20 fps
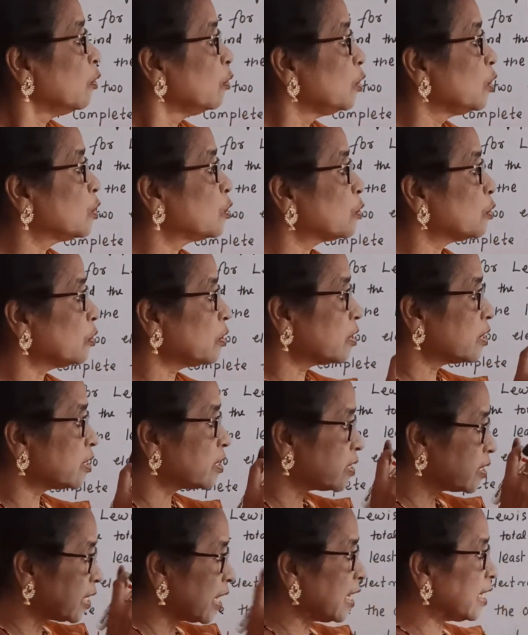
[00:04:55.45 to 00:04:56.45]
we
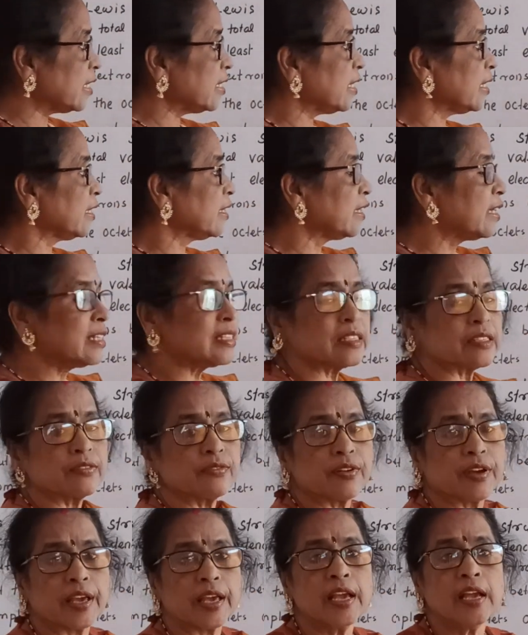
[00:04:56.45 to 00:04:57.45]
should change in this
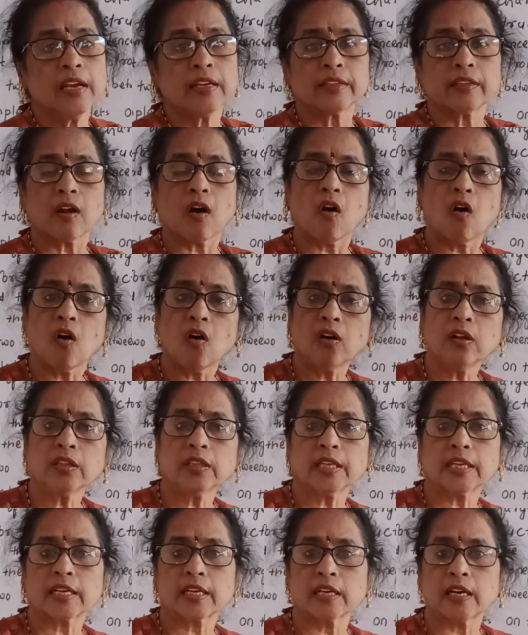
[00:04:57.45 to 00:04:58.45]
way that
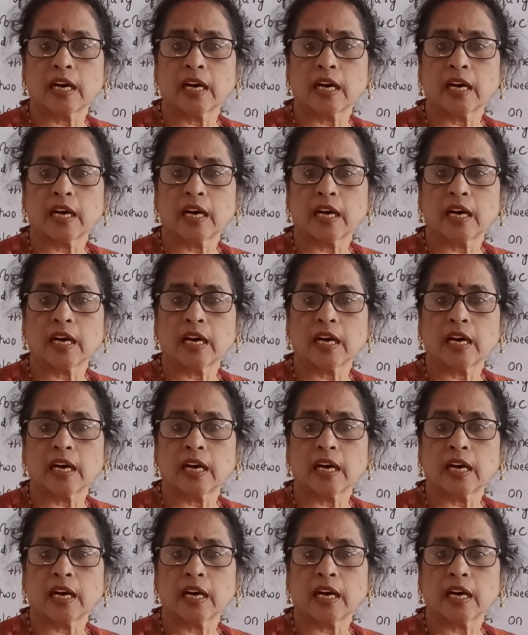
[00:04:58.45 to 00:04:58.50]
all the